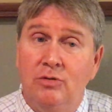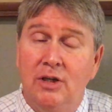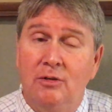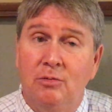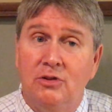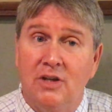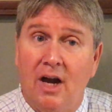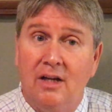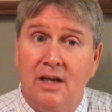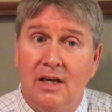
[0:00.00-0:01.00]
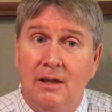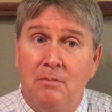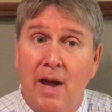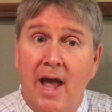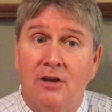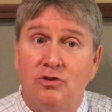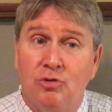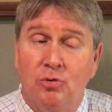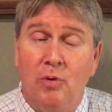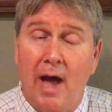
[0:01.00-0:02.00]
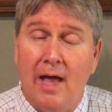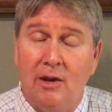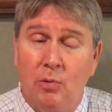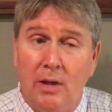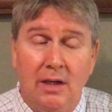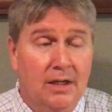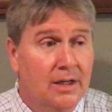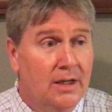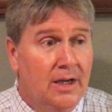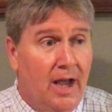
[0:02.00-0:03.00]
Deal was not getting passed through adequately,